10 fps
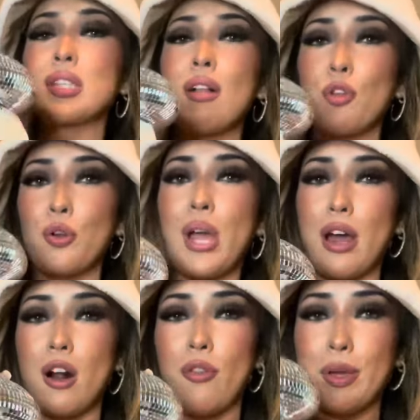I literally
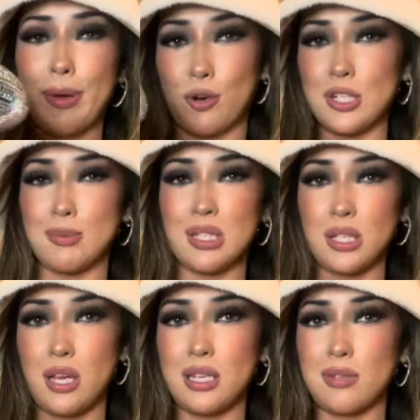had it on like my Christmas
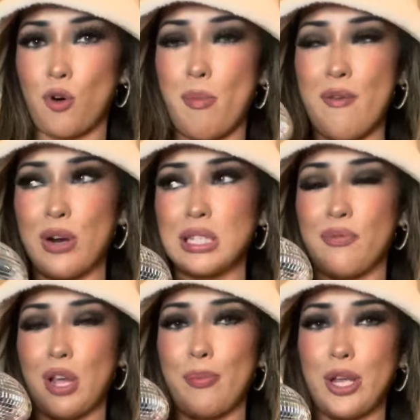list for all my friends and
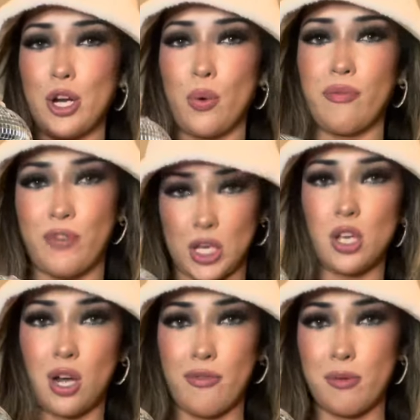family, and no one fucking
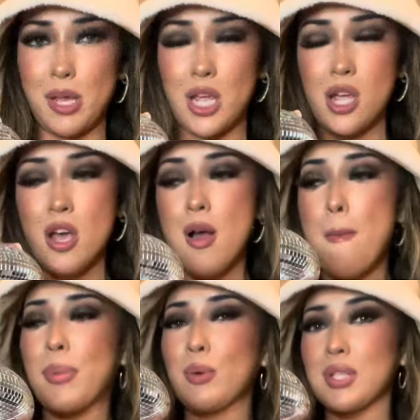got it for me.
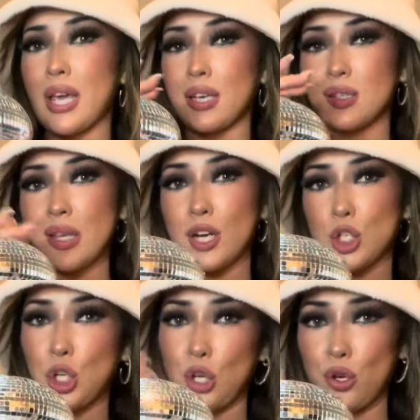But it was like a set of
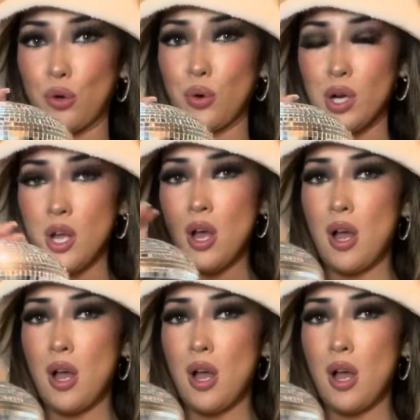two.